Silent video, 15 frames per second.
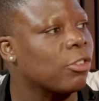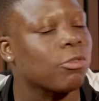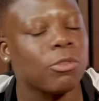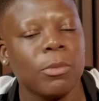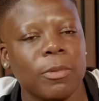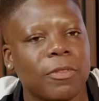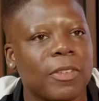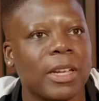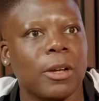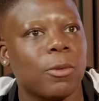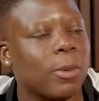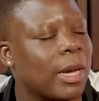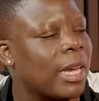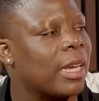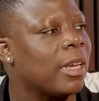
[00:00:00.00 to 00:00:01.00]
groupthink
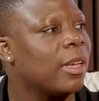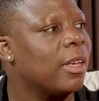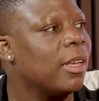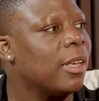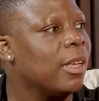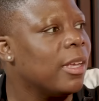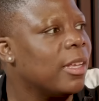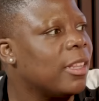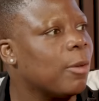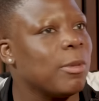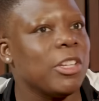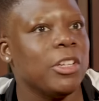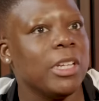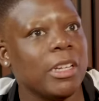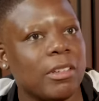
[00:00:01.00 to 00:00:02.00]
way, then
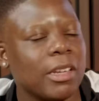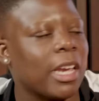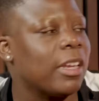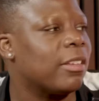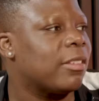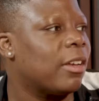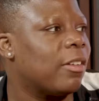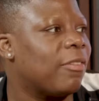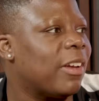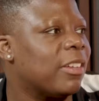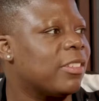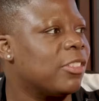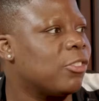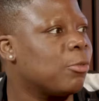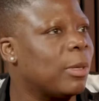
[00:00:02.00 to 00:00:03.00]
when you need to get yourself out of
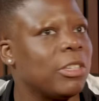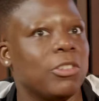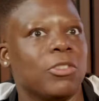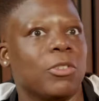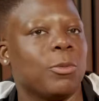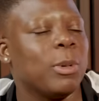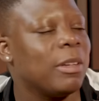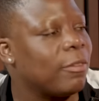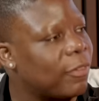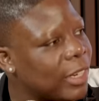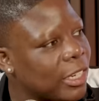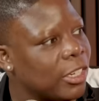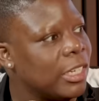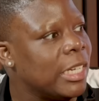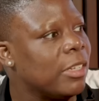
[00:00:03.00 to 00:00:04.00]
situations or when
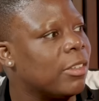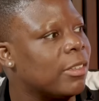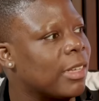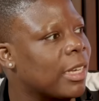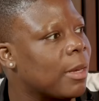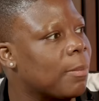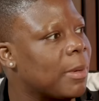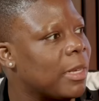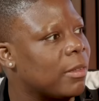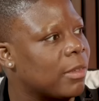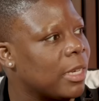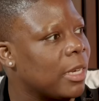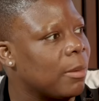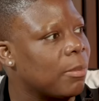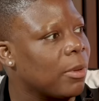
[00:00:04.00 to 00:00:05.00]
you need to dig a bit
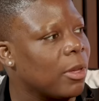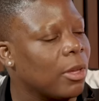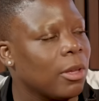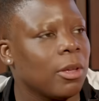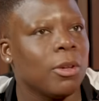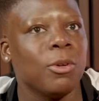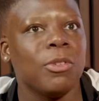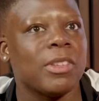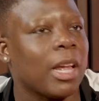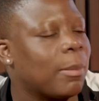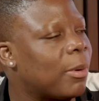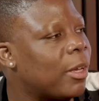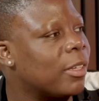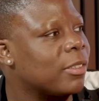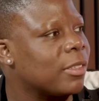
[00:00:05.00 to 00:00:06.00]
deep, who's that
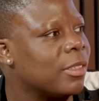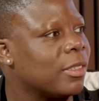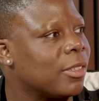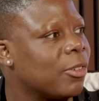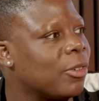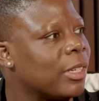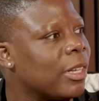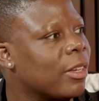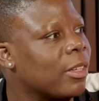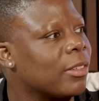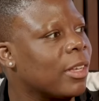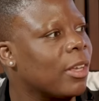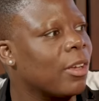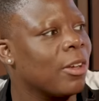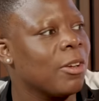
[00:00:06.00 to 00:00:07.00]
person? Or are they going
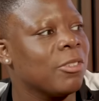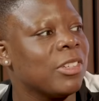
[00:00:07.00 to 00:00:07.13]
to say,